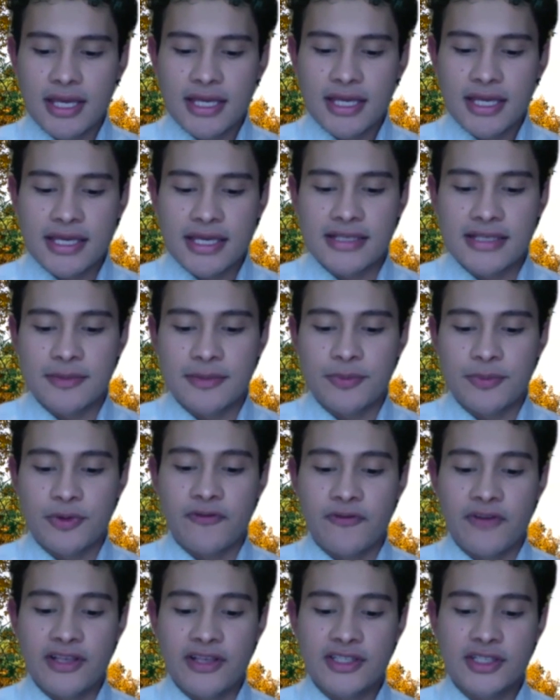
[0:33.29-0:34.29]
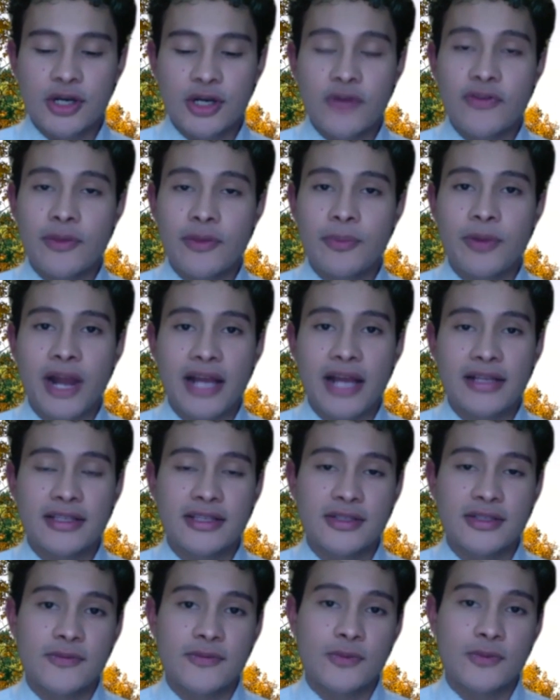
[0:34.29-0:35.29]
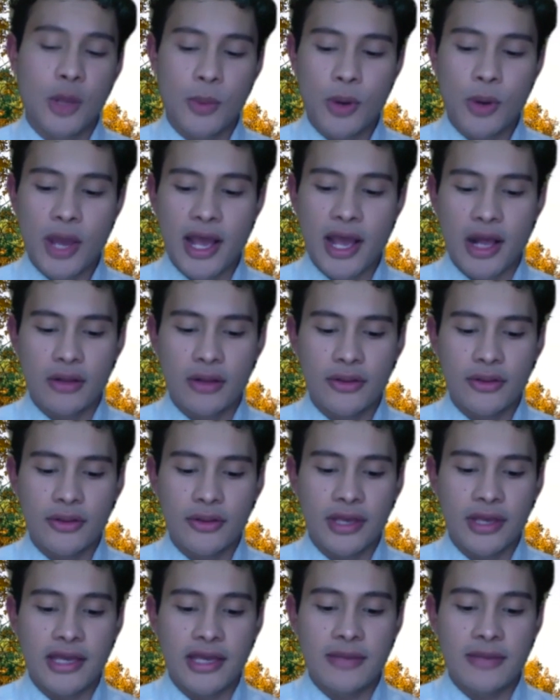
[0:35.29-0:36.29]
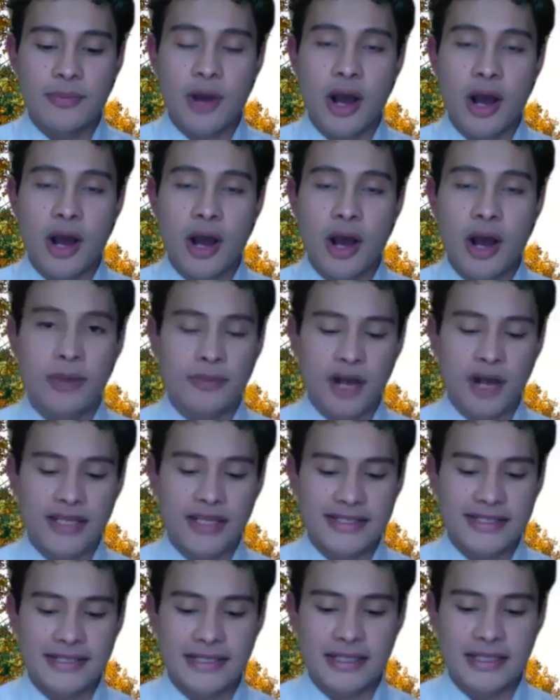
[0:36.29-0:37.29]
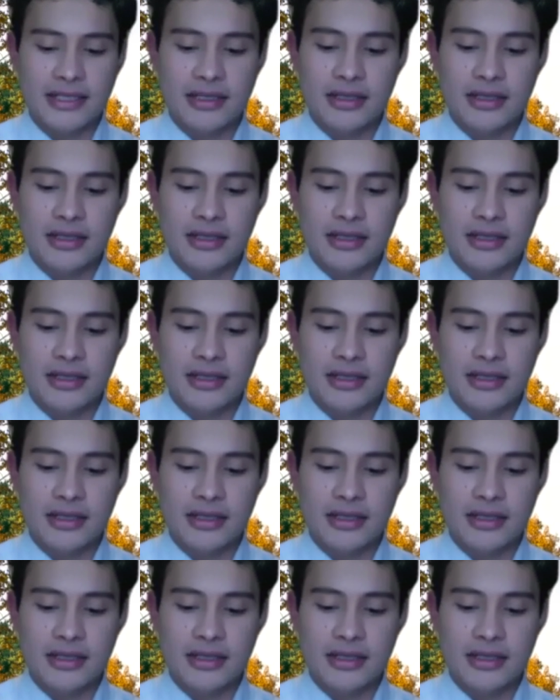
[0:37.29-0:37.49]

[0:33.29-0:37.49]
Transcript: He is a professor of the practice of global health and public policy